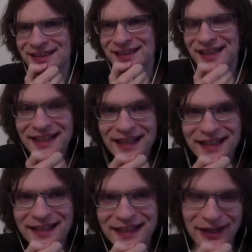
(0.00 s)

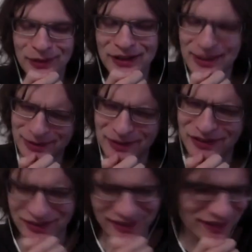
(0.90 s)
and it will. I
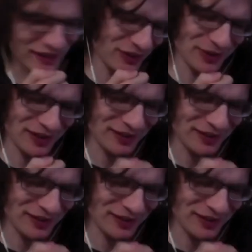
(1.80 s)
promise. It doesn't do